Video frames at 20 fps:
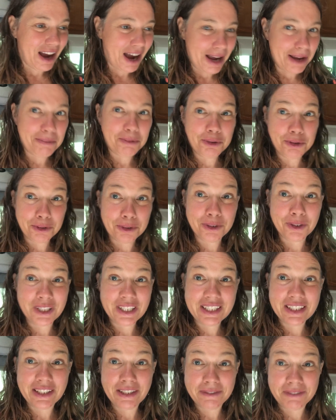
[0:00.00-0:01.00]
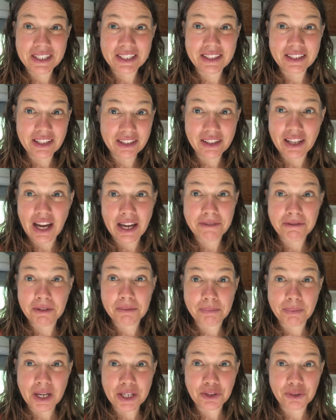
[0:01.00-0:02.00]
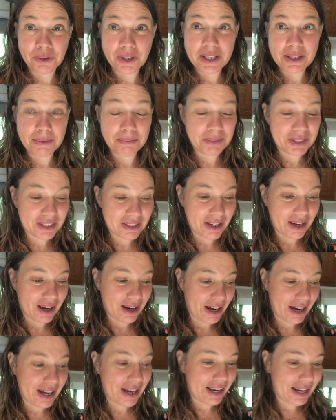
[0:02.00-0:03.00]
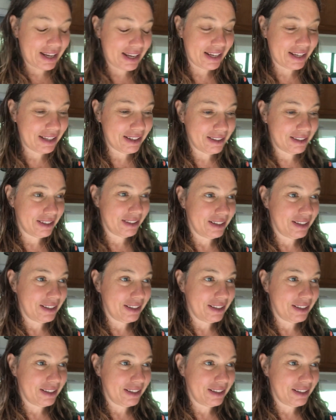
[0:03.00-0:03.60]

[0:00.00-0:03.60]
I am truly living the life of my dreams. I